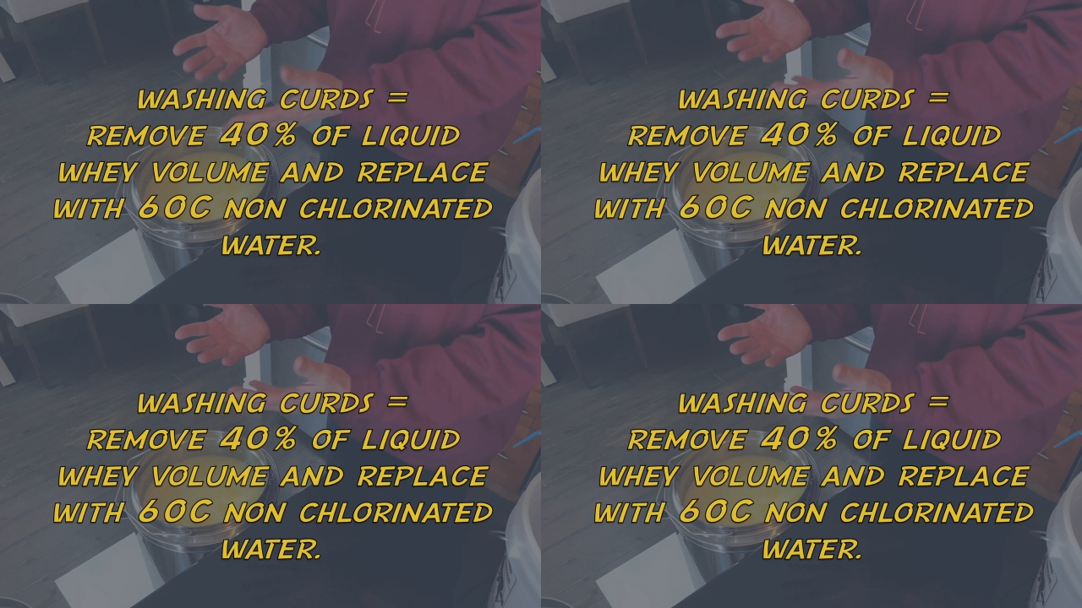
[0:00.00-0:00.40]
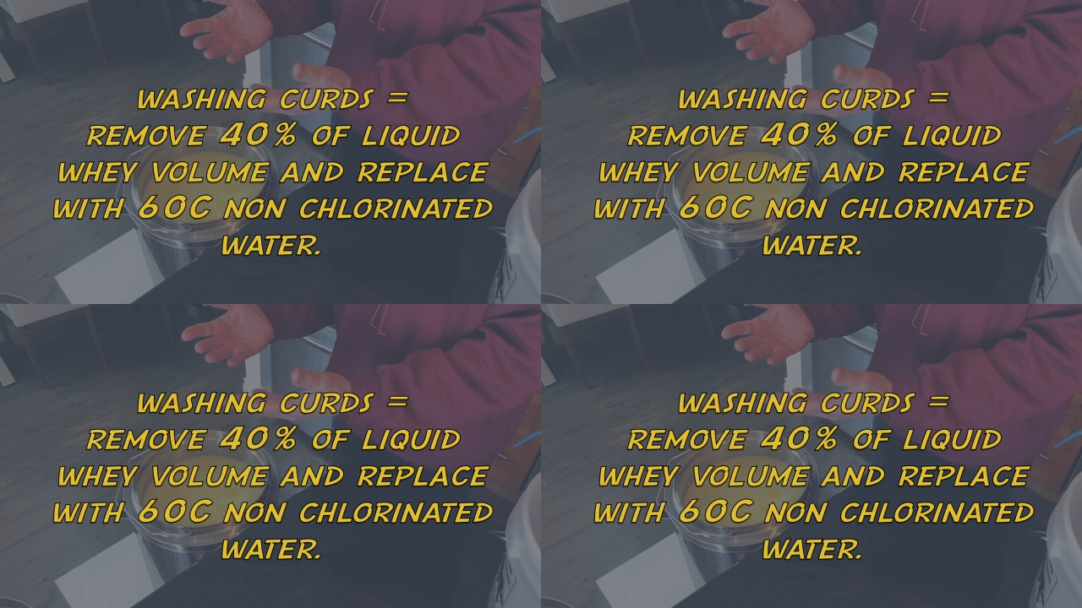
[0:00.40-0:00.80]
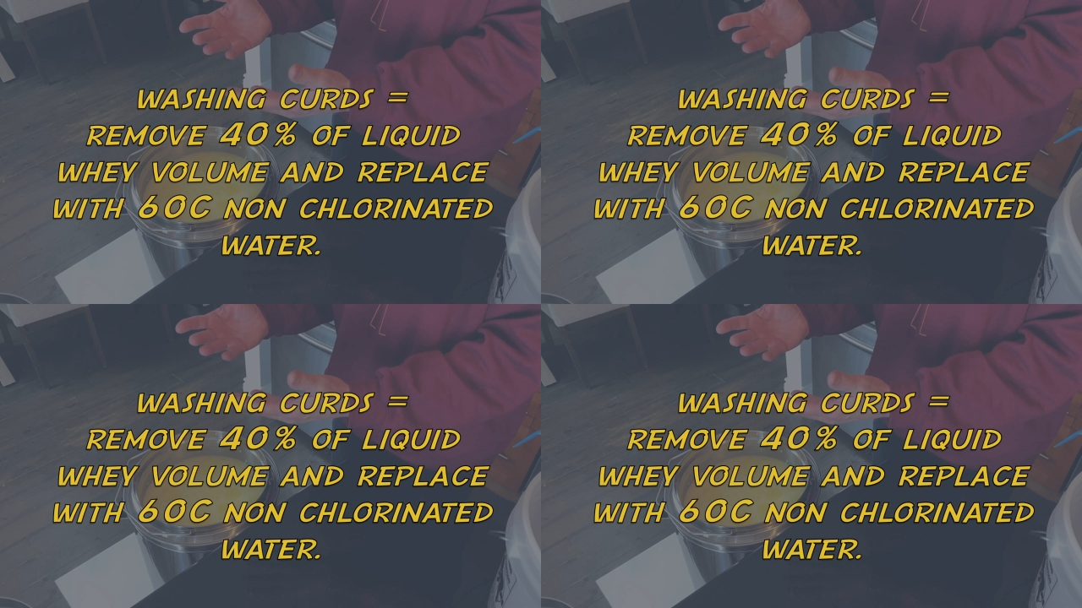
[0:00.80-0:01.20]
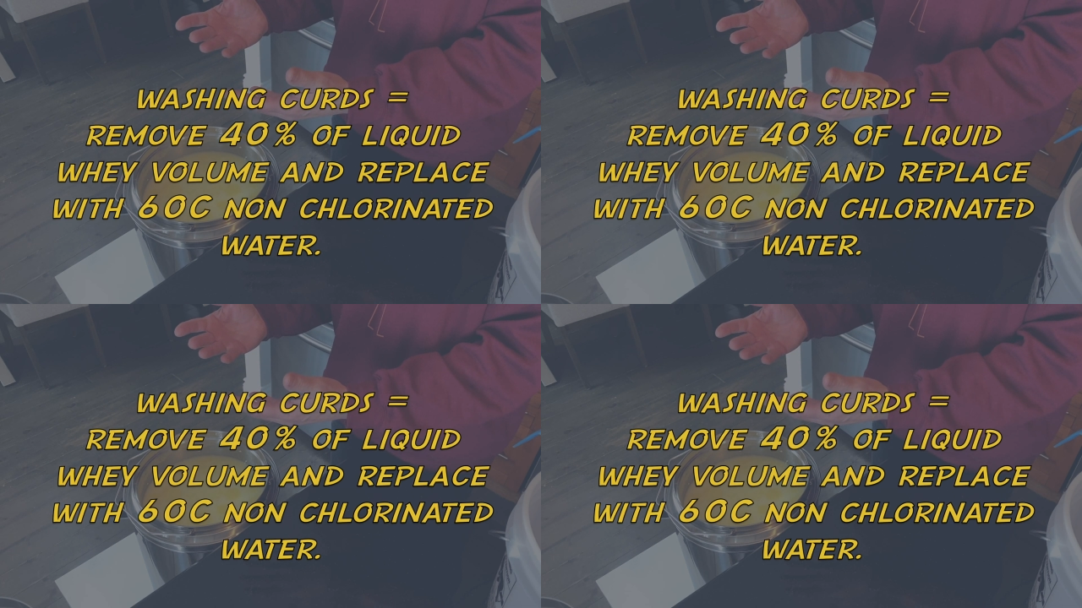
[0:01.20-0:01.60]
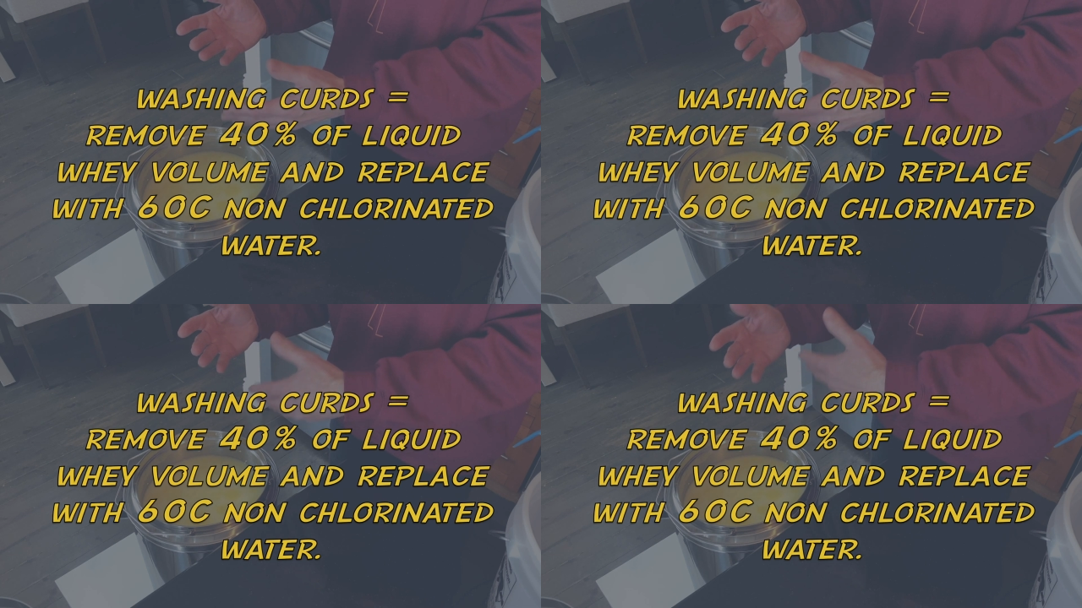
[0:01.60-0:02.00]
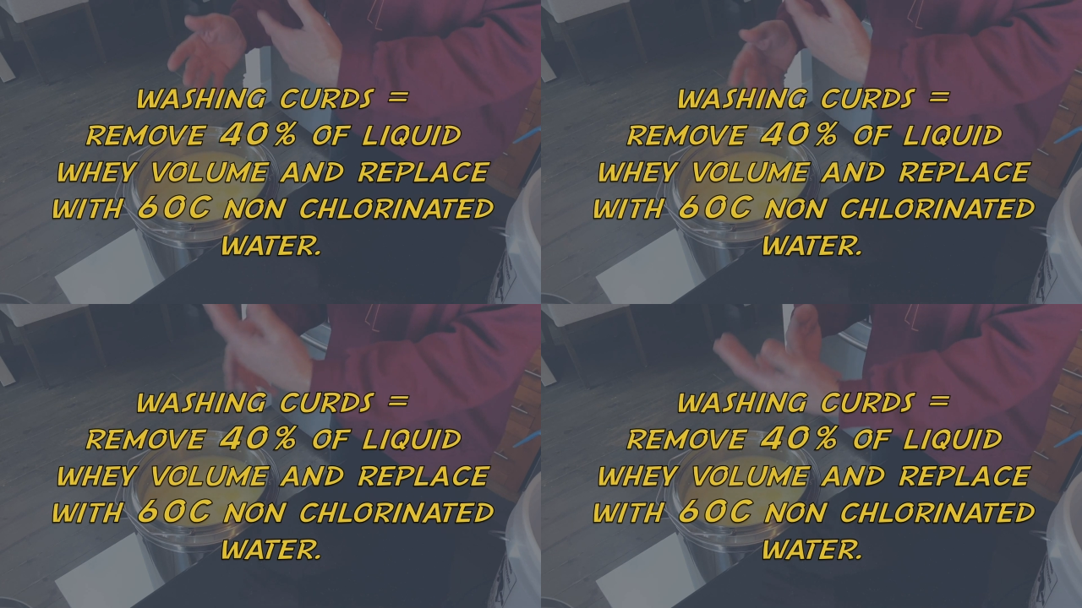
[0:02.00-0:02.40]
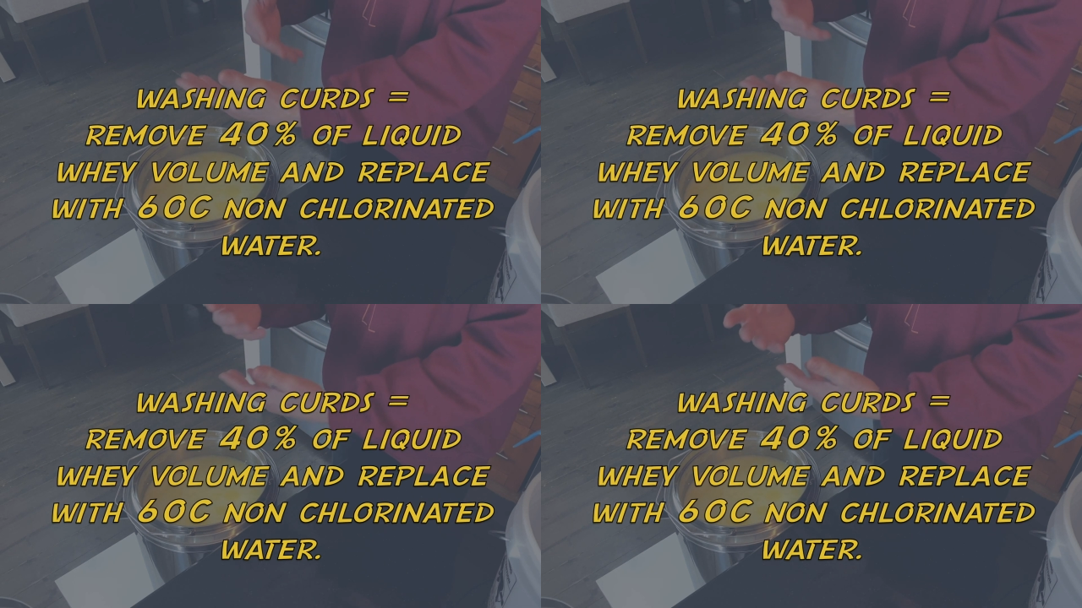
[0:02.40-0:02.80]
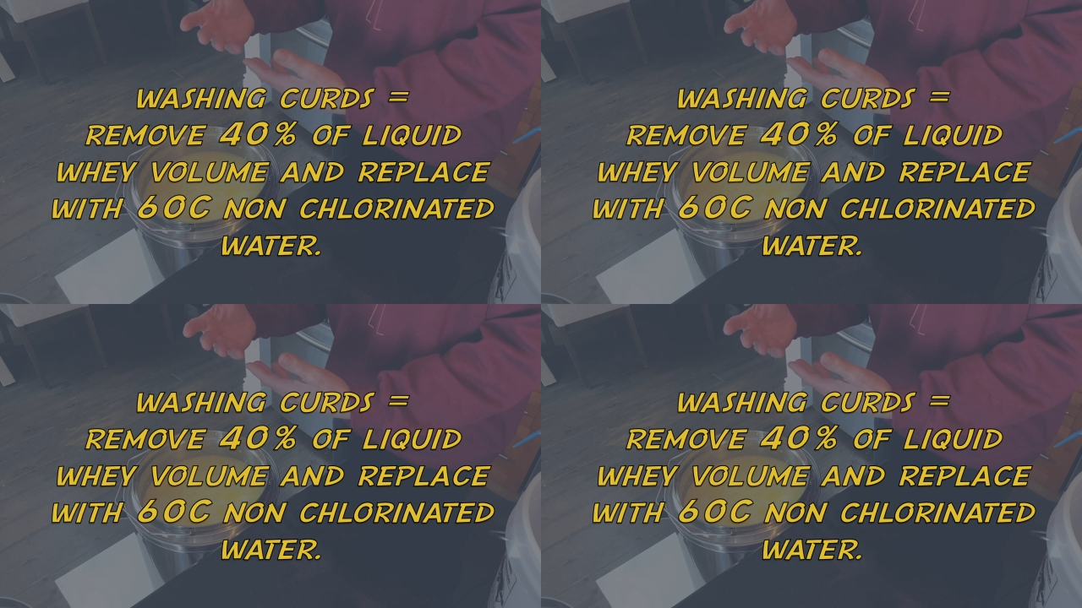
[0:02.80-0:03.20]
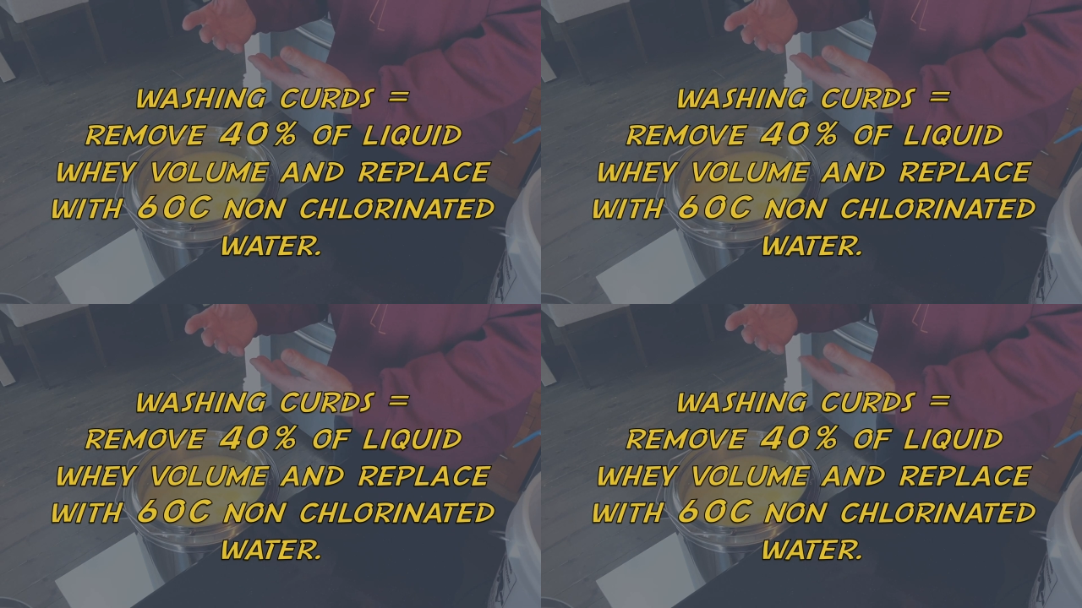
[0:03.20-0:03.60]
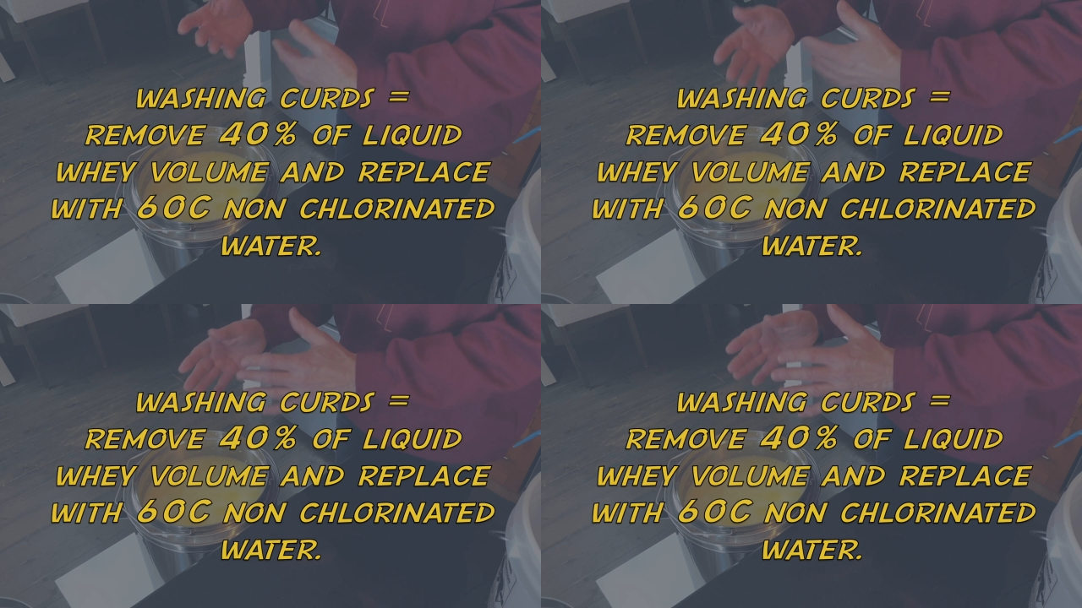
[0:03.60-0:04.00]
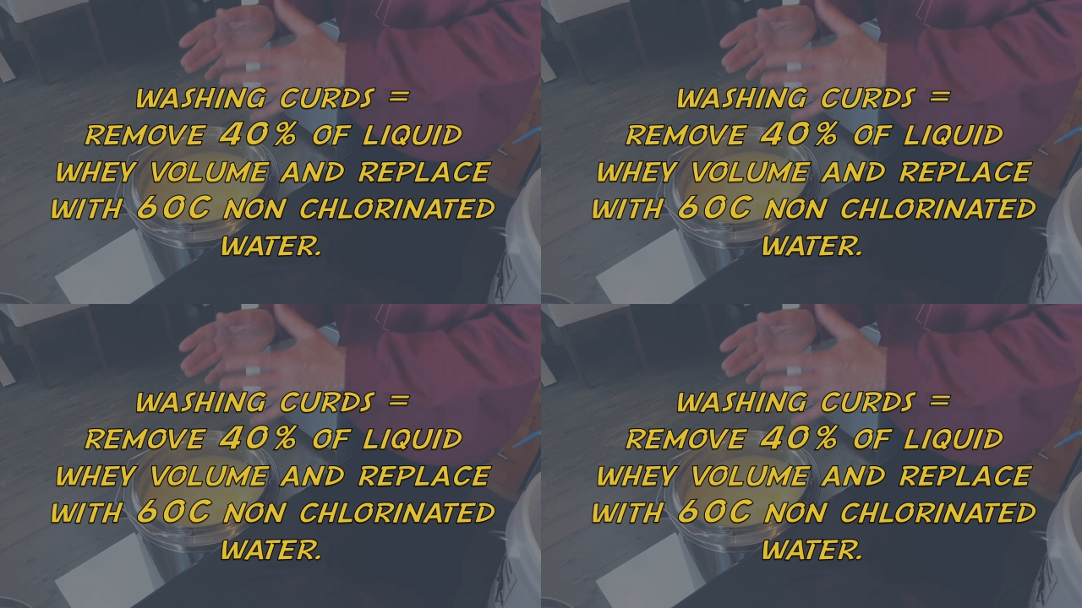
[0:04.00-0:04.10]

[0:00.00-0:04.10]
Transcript: No face is visible, so there are no lips to read.